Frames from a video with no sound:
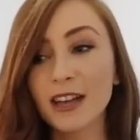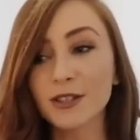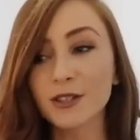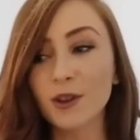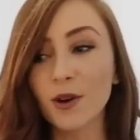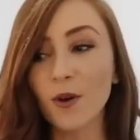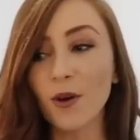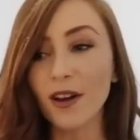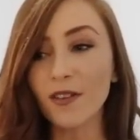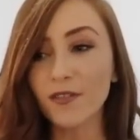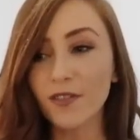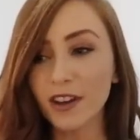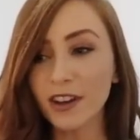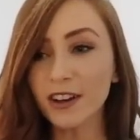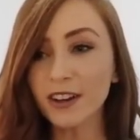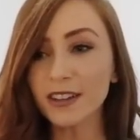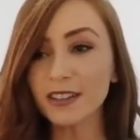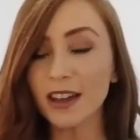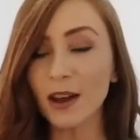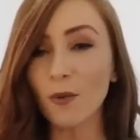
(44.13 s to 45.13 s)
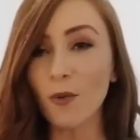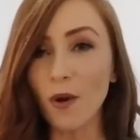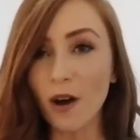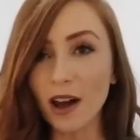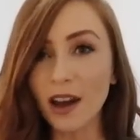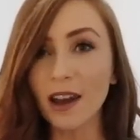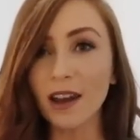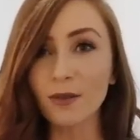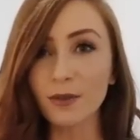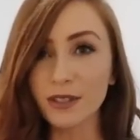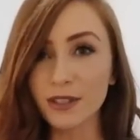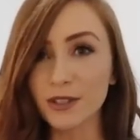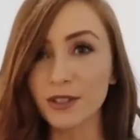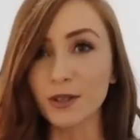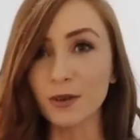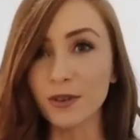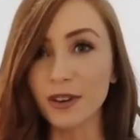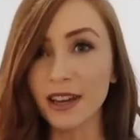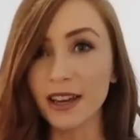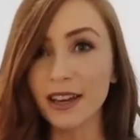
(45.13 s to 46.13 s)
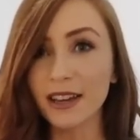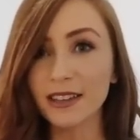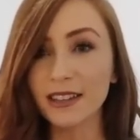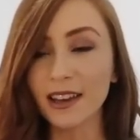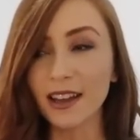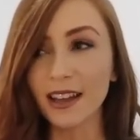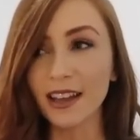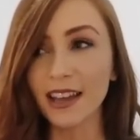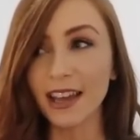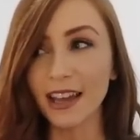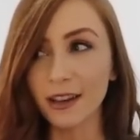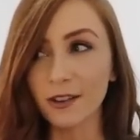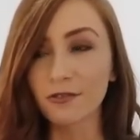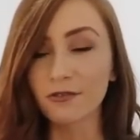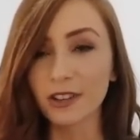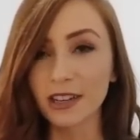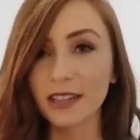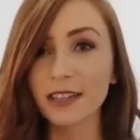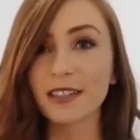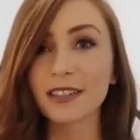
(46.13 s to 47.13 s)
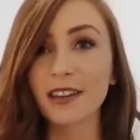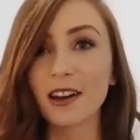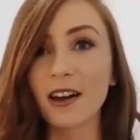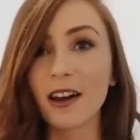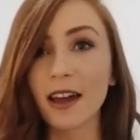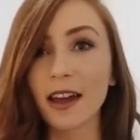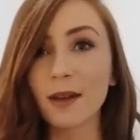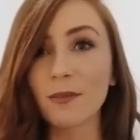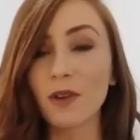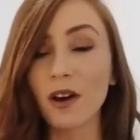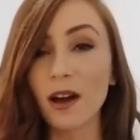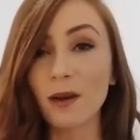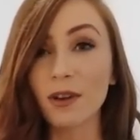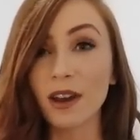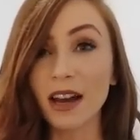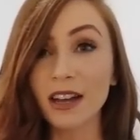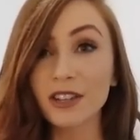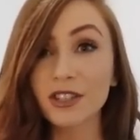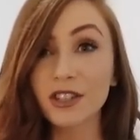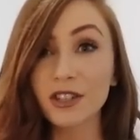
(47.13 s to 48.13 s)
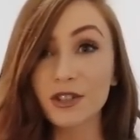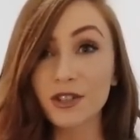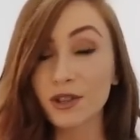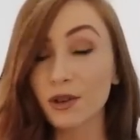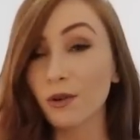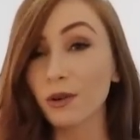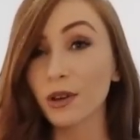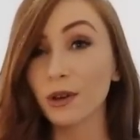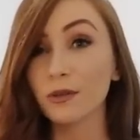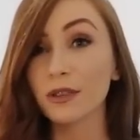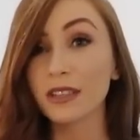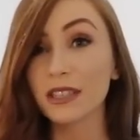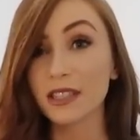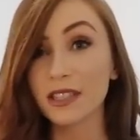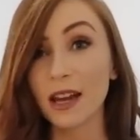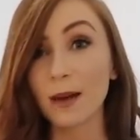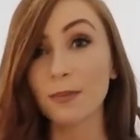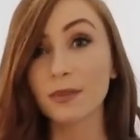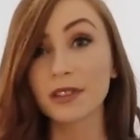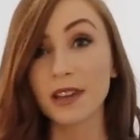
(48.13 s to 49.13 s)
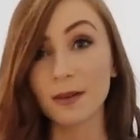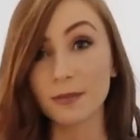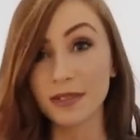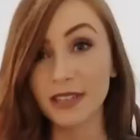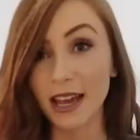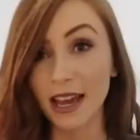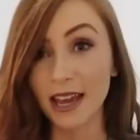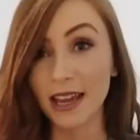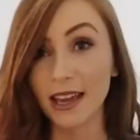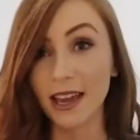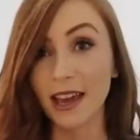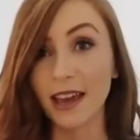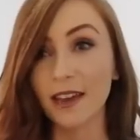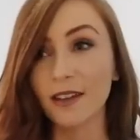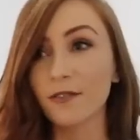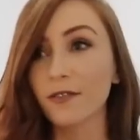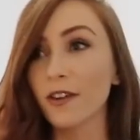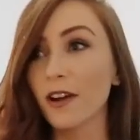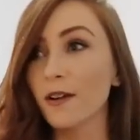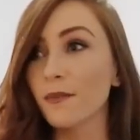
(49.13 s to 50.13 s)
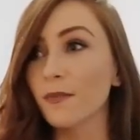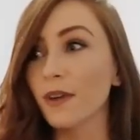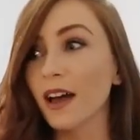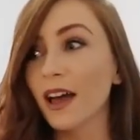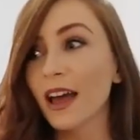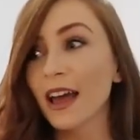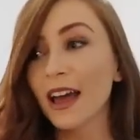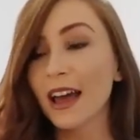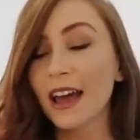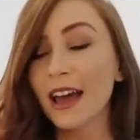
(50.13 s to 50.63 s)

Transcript: So I figured while I was doing it, like in real time, I would actually show you the steps I'm taking from